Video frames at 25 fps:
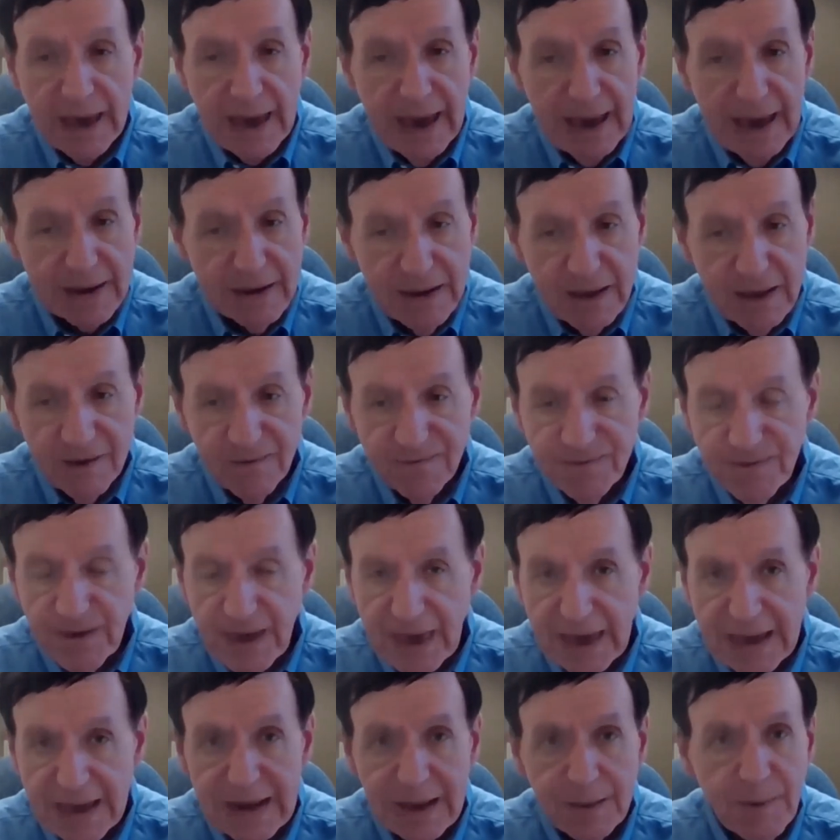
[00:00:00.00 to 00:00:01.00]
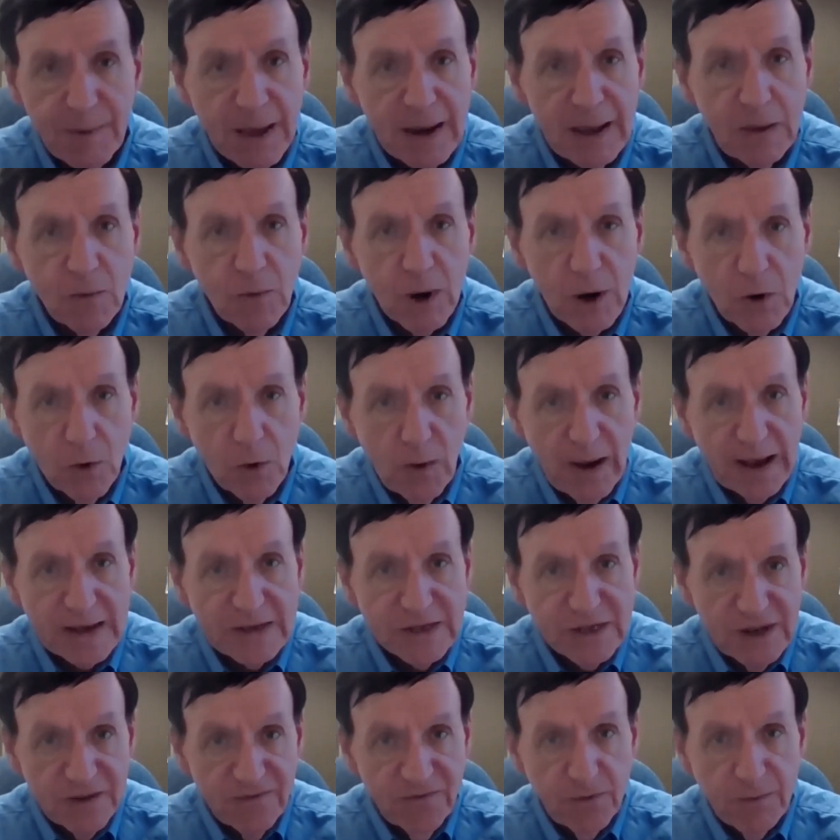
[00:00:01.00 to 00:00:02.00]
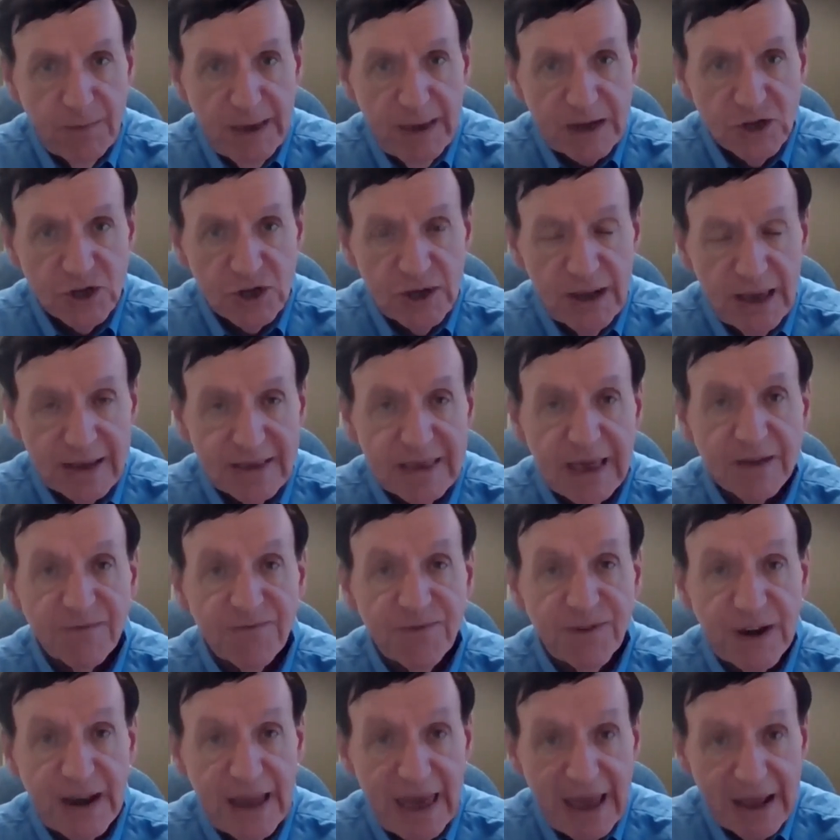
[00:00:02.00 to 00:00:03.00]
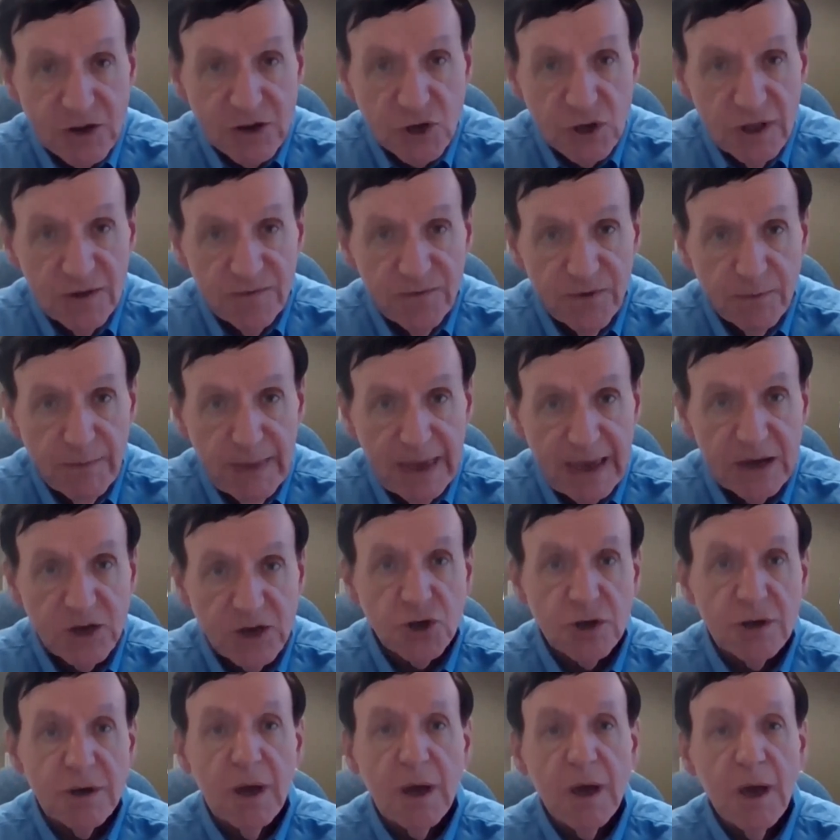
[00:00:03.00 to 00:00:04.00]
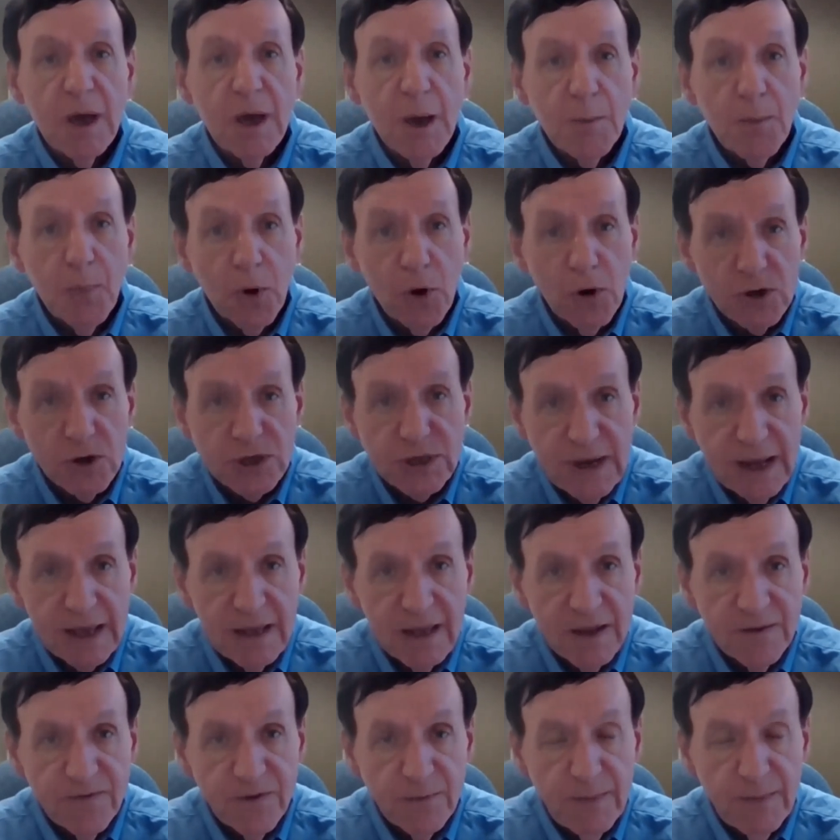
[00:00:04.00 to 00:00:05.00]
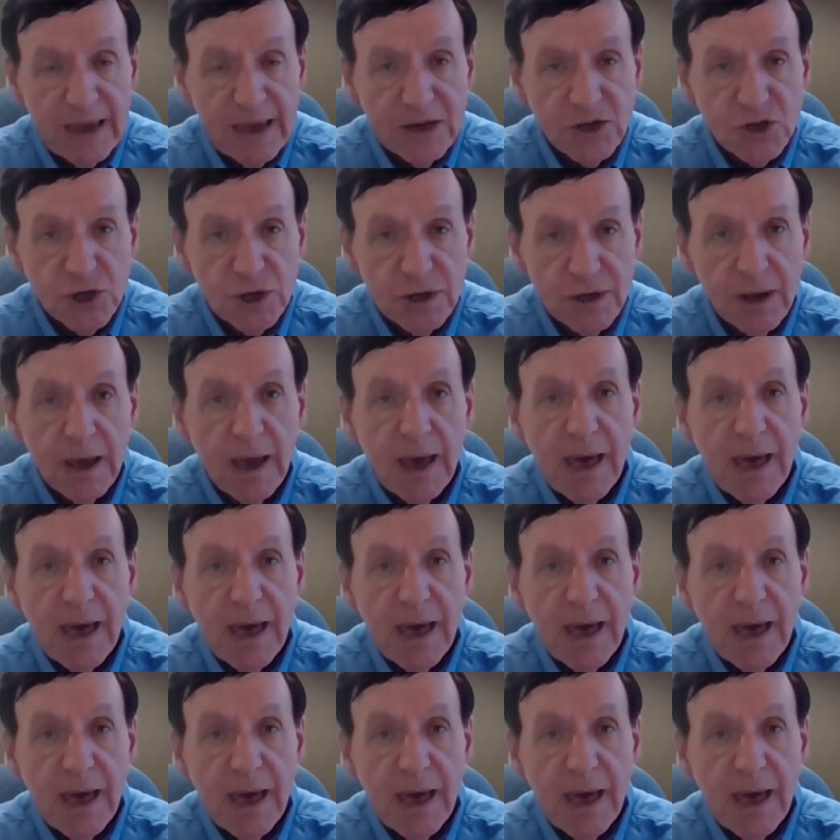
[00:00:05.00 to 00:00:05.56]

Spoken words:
that if anybody requests information like that, financial information, personnel information,